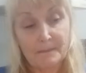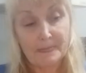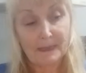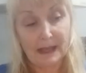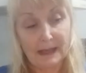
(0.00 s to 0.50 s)

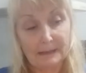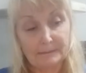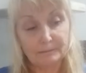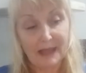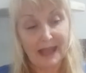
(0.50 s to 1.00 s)

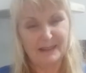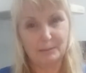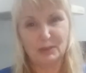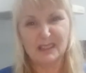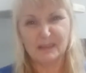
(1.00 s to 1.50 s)
and
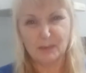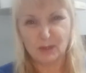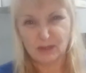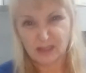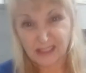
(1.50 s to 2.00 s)
put some
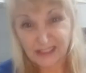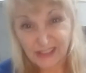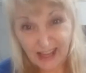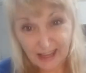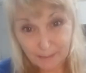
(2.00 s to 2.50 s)
more
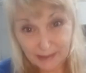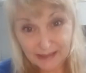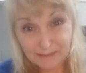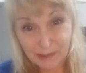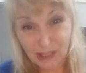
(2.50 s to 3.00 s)
jam in it,
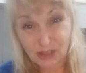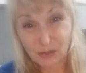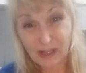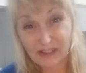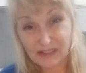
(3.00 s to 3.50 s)
but I do
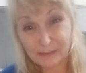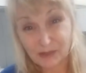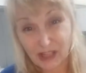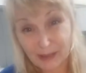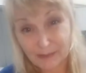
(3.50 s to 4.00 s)
have some
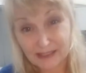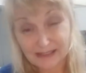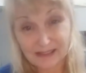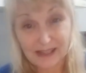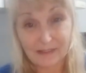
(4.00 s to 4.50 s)
jam that
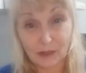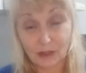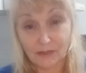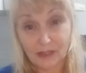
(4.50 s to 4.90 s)
doesn't have a lot of